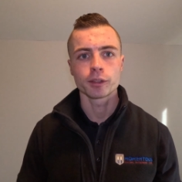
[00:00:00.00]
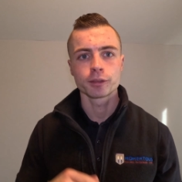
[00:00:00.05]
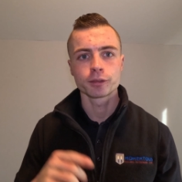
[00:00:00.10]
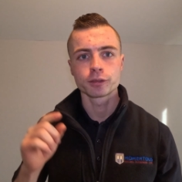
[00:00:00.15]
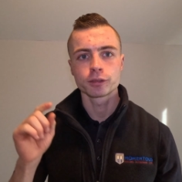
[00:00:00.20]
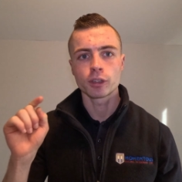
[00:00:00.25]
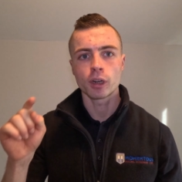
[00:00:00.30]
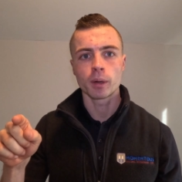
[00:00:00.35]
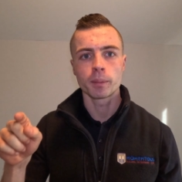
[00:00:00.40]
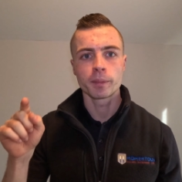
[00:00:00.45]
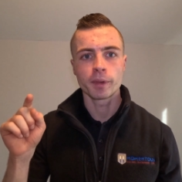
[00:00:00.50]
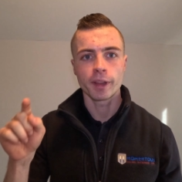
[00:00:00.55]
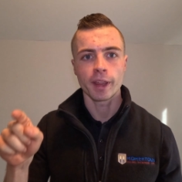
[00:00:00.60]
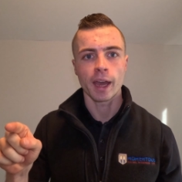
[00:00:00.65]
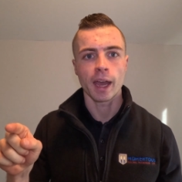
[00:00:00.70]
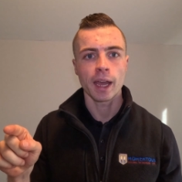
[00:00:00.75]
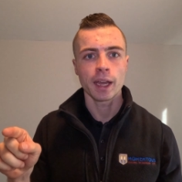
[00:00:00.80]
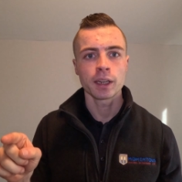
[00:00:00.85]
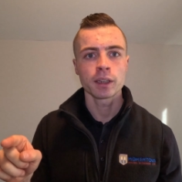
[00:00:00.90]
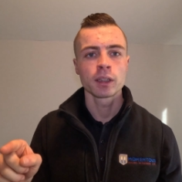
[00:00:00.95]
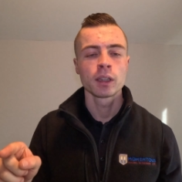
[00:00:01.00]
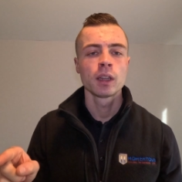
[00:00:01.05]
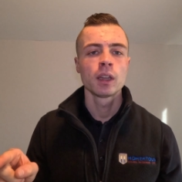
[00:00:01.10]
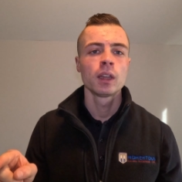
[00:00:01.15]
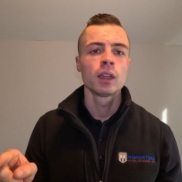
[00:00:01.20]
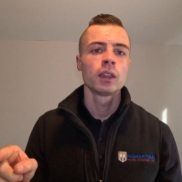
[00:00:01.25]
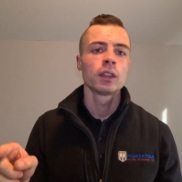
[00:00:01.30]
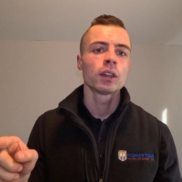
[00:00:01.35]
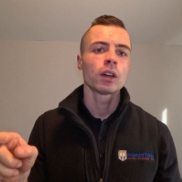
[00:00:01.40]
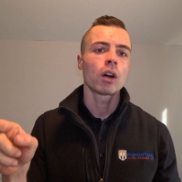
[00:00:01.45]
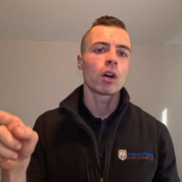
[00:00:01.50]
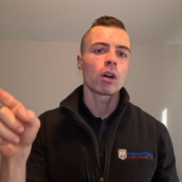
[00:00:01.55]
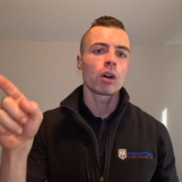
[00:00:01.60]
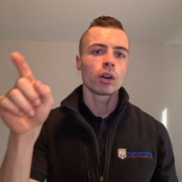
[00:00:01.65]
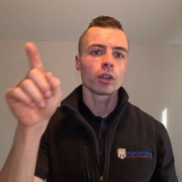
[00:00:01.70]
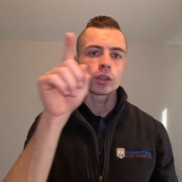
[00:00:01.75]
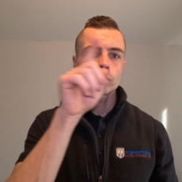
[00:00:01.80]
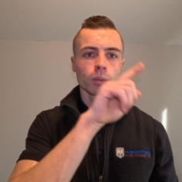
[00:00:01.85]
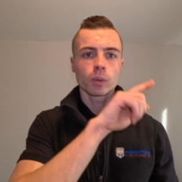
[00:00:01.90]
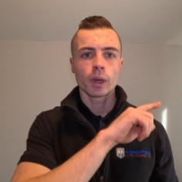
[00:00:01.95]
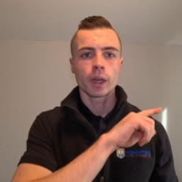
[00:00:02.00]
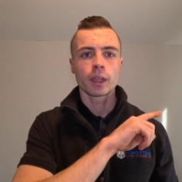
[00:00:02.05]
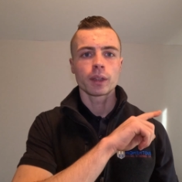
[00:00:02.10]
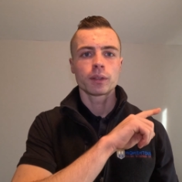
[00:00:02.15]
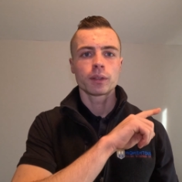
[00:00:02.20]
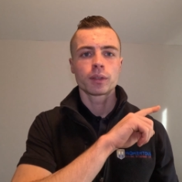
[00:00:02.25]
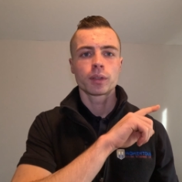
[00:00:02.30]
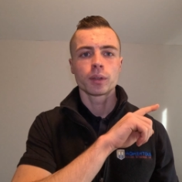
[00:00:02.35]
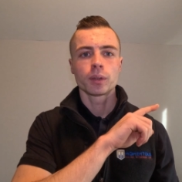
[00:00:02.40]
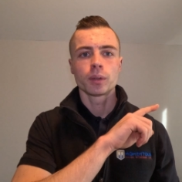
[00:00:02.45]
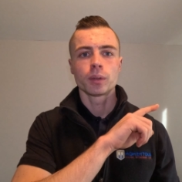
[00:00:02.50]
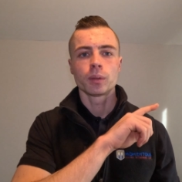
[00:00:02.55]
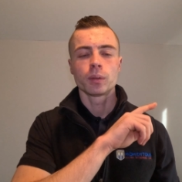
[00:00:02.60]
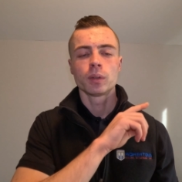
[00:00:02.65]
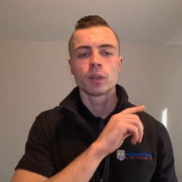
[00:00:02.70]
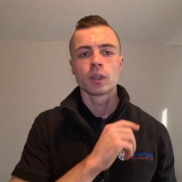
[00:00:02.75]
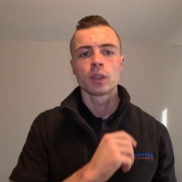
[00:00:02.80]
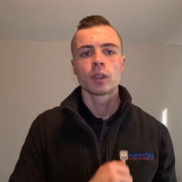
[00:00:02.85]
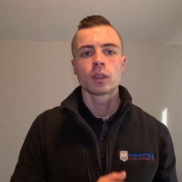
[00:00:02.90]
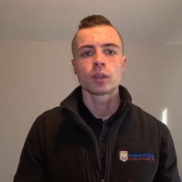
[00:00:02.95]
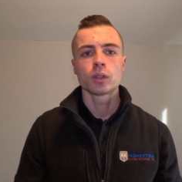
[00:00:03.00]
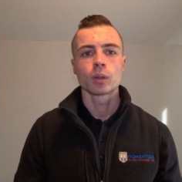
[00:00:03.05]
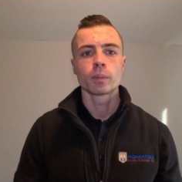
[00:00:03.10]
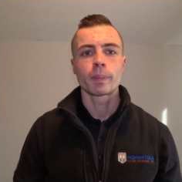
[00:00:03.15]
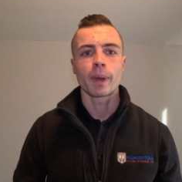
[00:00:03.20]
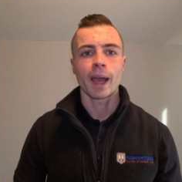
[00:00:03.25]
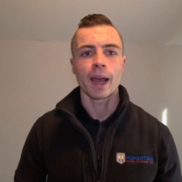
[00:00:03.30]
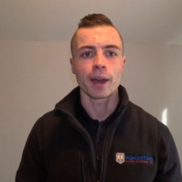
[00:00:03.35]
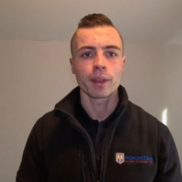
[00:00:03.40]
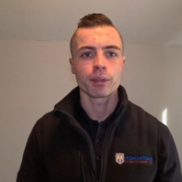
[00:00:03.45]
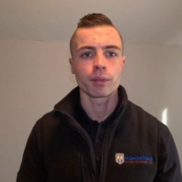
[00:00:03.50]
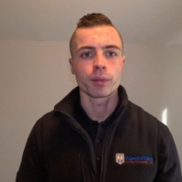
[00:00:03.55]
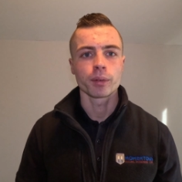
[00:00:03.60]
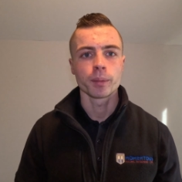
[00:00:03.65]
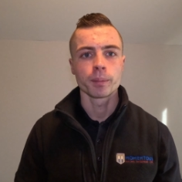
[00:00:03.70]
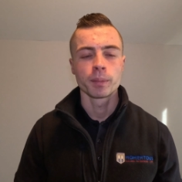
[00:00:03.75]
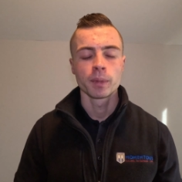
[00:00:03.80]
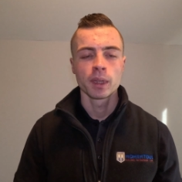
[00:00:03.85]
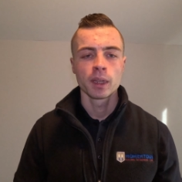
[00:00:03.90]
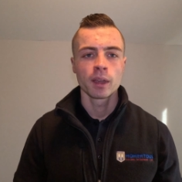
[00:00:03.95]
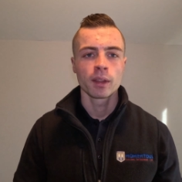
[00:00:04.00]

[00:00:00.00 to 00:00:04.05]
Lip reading: from that all the way to your bathroom.